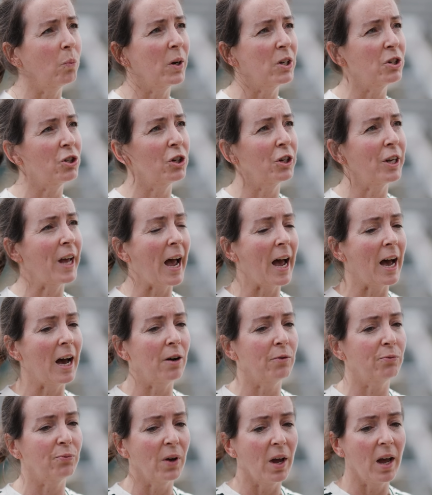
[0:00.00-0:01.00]
We should
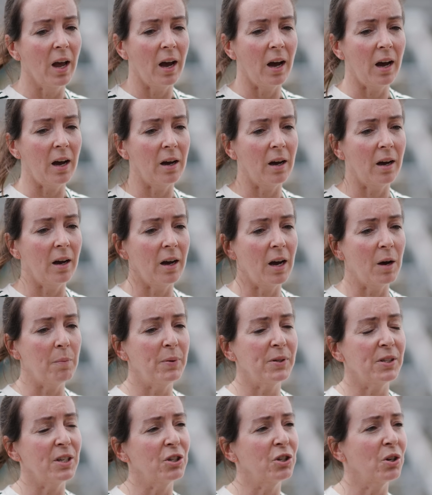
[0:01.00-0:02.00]
have uh, a
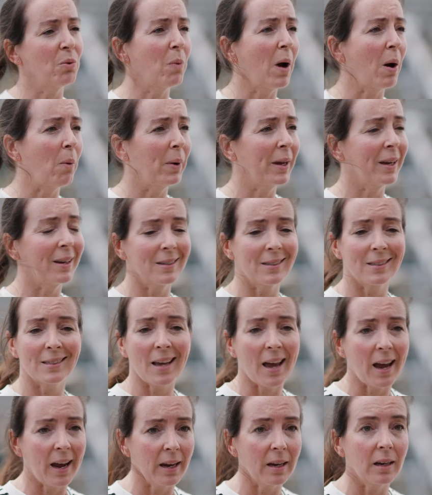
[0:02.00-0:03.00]
position where we can
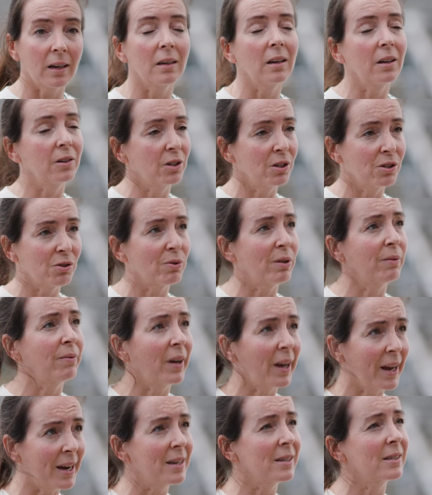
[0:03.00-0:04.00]
say London's
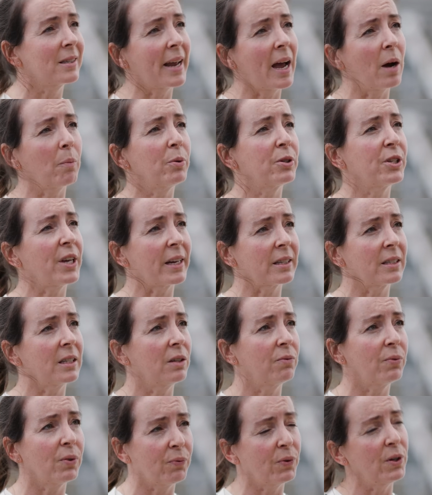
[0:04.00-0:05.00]
river is now
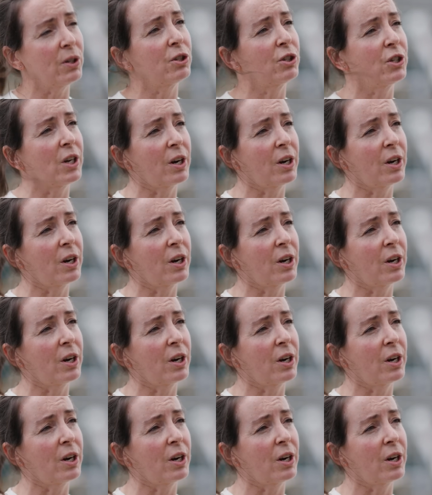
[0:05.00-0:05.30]
protected for future